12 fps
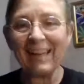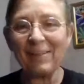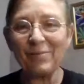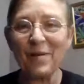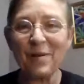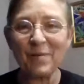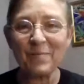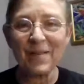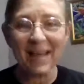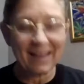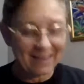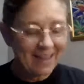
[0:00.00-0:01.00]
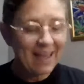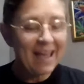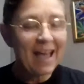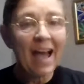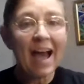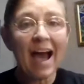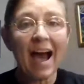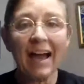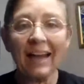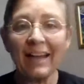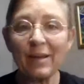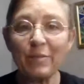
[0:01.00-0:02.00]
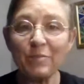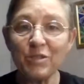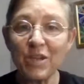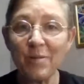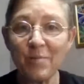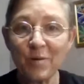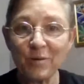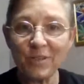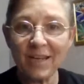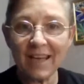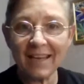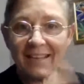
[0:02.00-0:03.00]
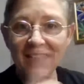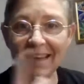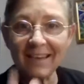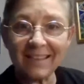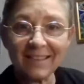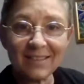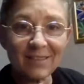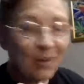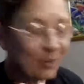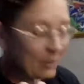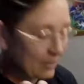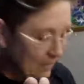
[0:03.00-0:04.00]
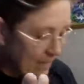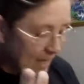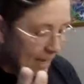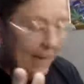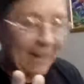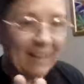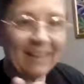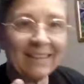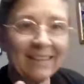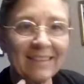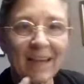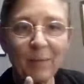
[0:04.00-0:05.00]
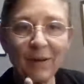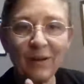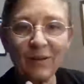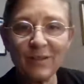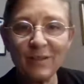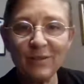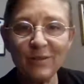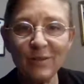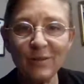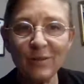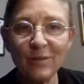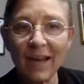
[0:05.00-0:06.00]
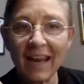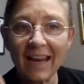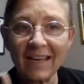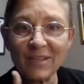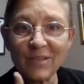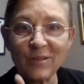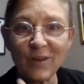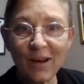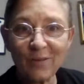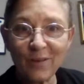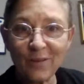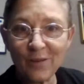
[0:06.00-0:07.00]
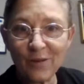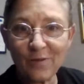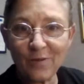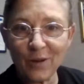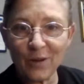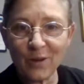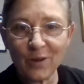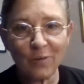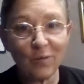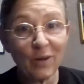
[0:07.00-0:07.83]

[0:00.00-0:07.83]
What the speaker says: Welcome back. I am JMO Jen, Canna Consult, and I'm here to do a strain review for you.